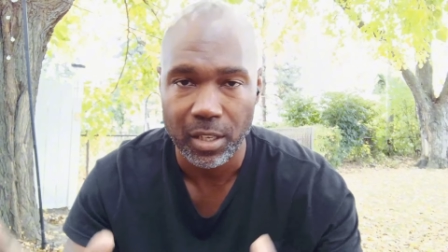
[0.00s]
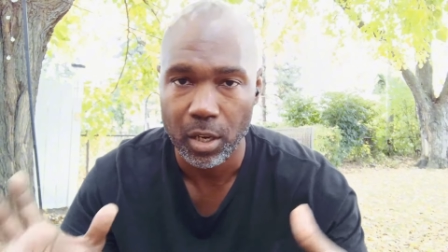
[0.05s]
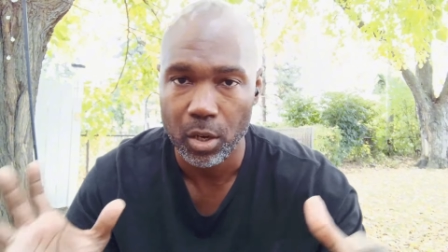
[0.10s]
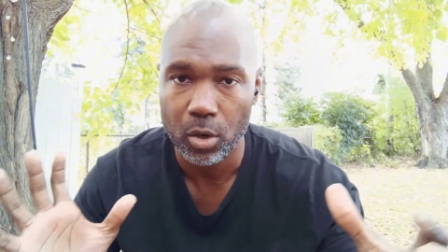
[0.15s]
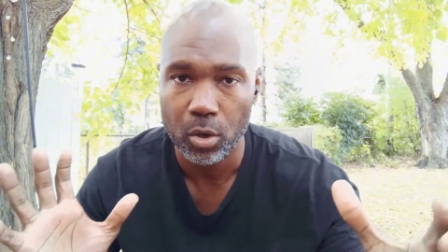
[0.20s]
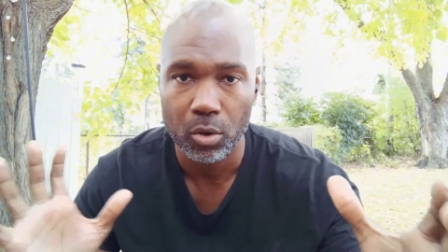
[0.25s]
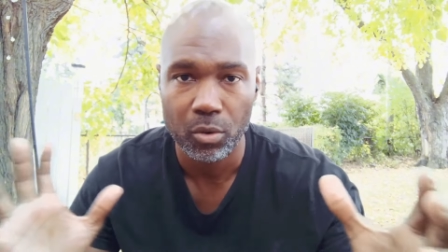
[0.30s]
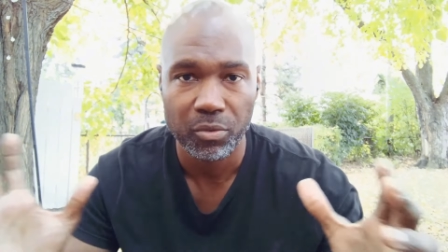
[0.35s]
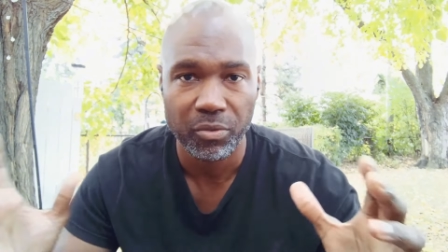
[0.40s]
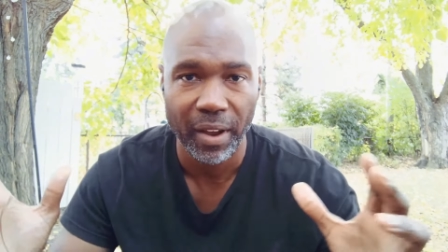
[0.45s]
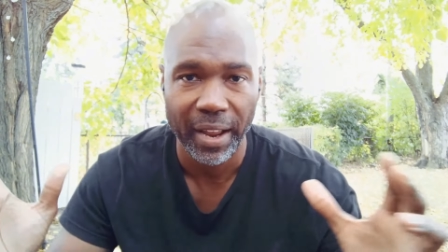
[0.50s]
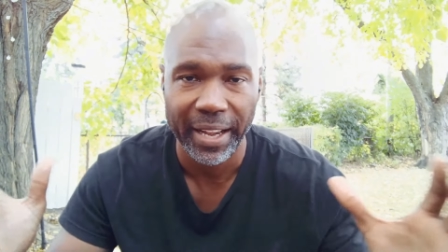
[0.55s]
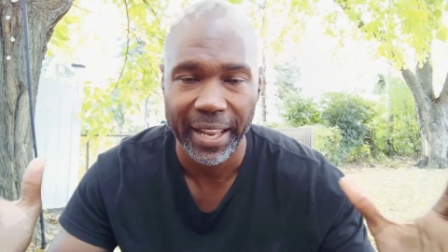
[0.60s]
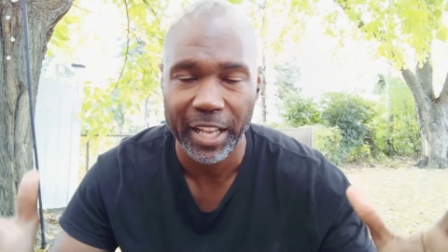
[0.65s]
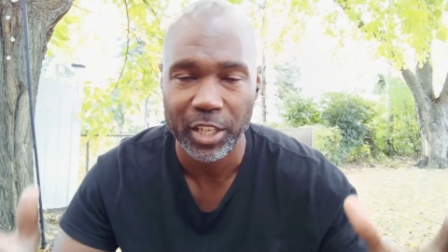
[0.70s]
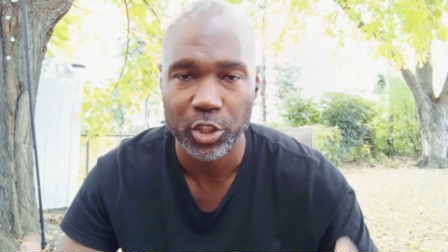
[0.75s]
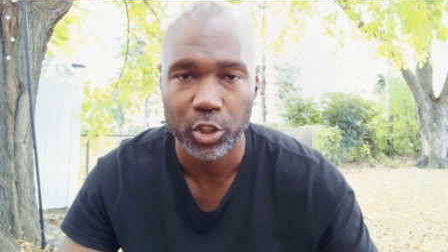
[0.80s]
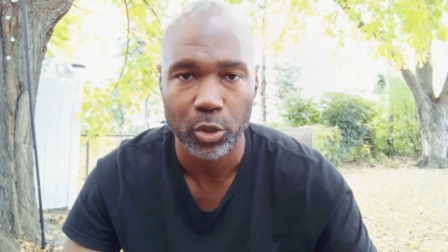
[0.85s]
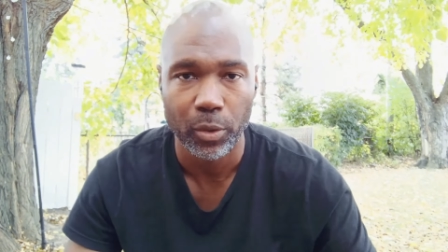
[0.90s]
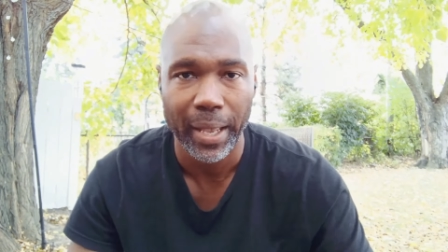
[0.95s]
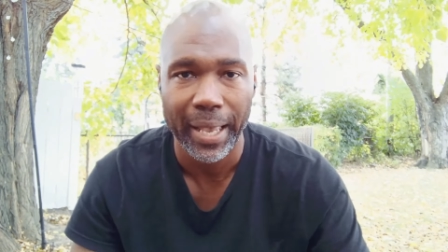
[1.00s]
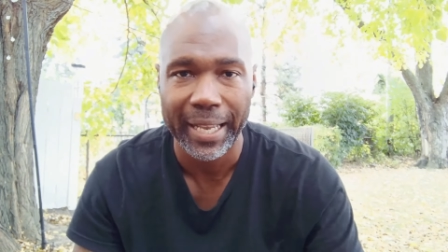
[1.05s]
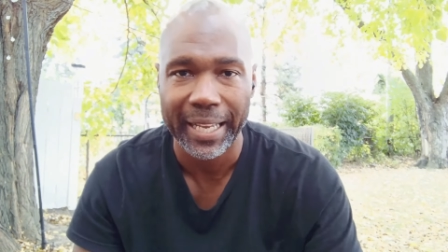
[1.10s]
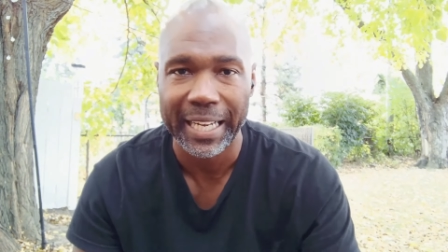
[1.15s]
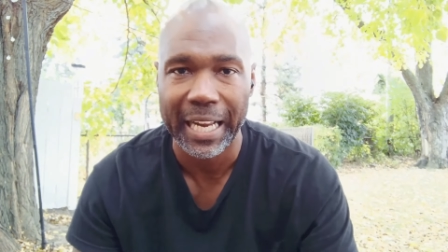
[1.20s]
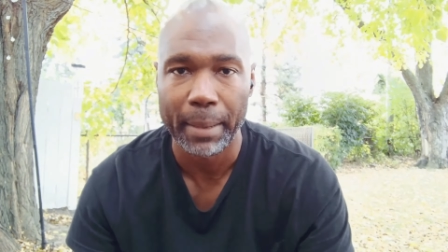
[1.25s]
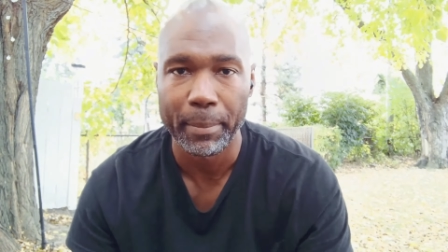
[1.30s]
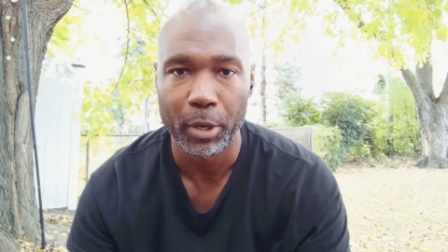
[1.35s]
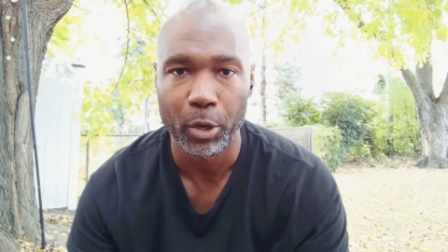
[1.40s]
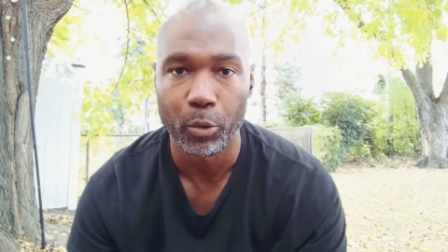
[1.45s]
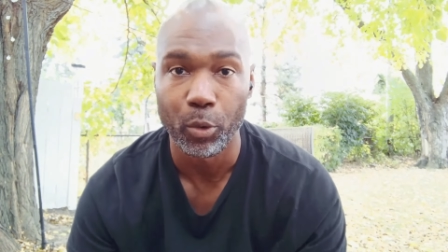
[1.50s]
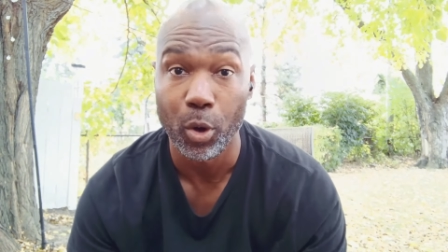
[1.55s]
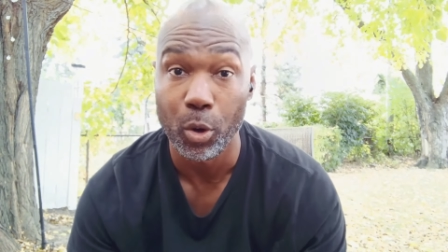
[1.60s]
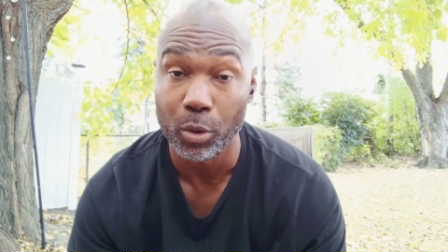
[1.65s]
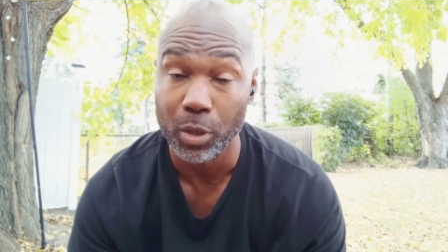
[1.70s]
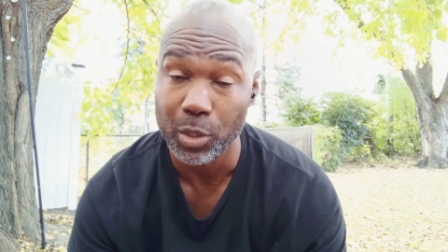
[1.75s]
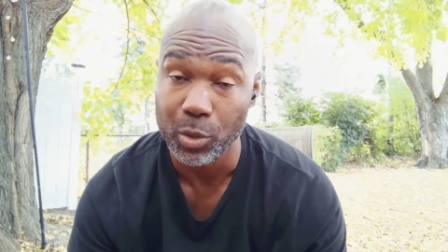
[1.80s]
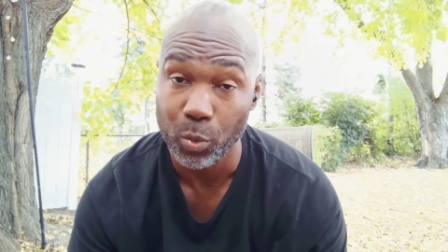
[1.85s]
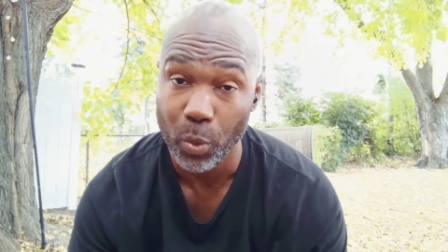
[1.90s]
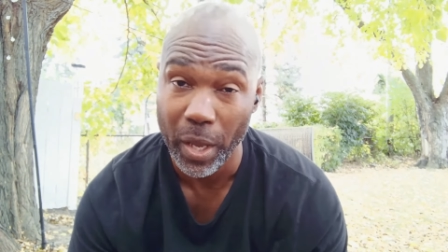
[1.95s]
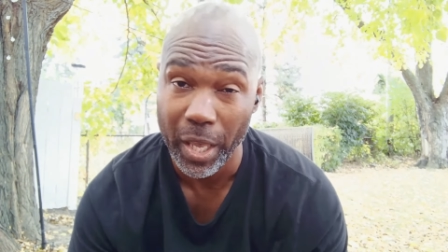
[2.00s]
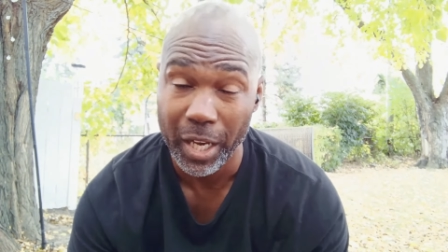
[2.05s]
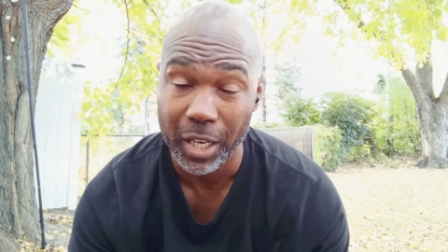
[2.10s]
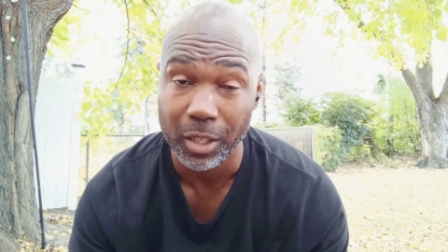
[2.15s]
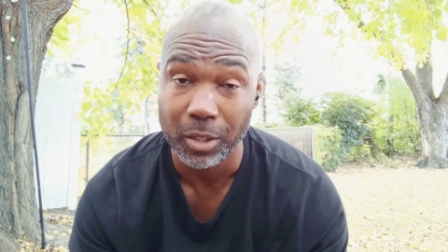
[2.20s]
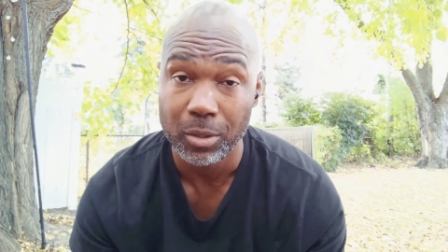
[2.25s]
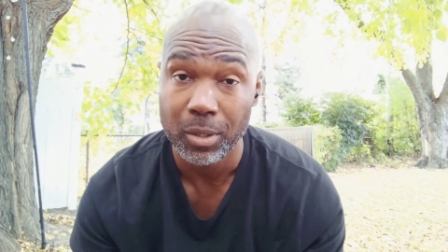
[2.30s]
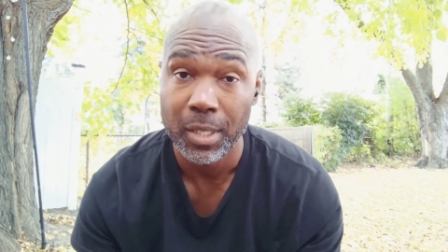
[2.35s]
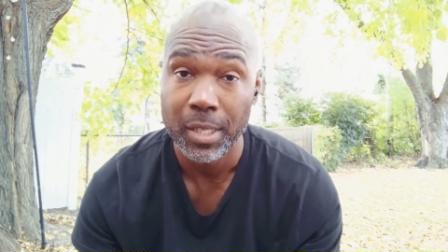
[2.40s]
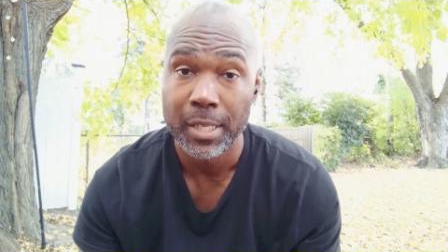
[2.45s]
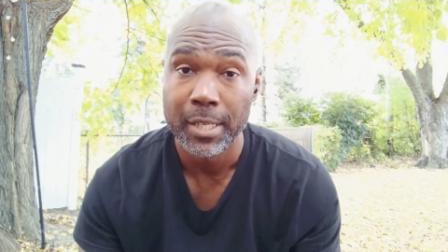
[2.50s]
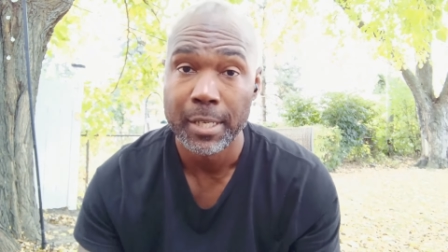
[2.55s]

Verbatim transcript: a whole financial economic role as well.